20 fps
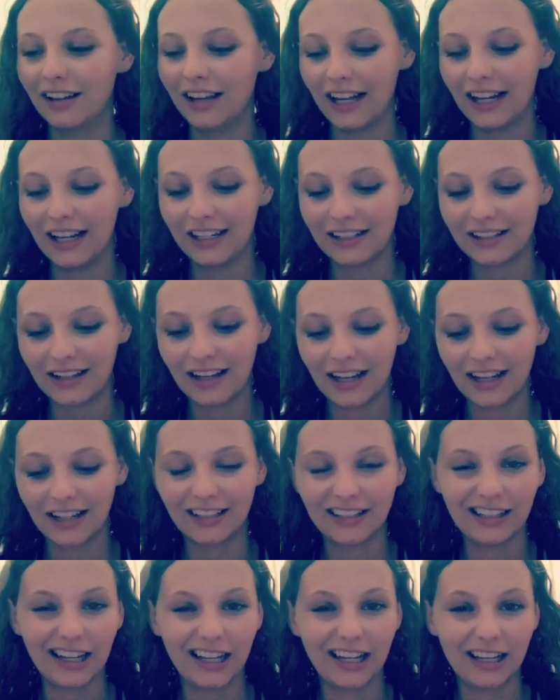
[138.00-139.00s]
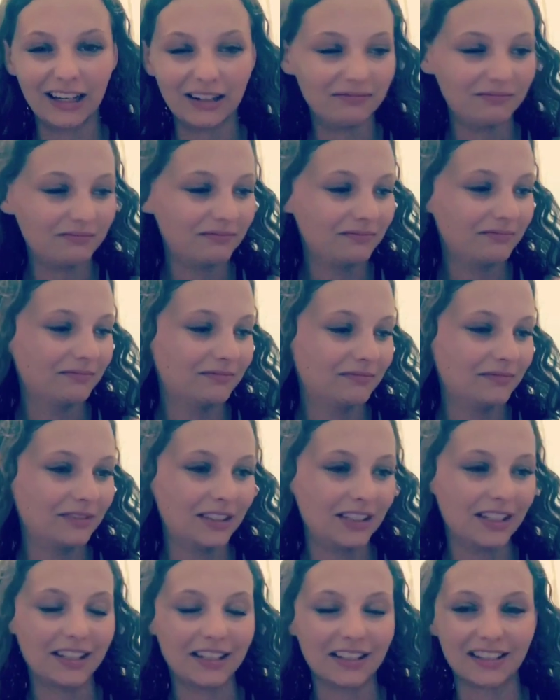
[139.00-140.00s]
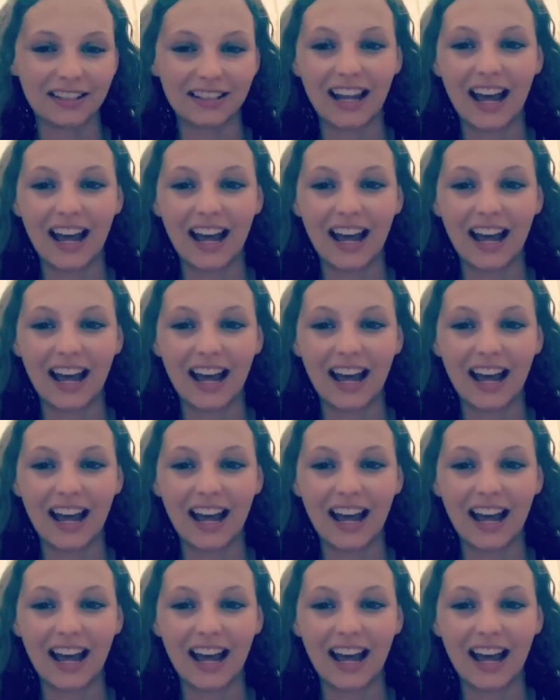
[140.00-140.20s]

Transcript: and it's like, damn, this is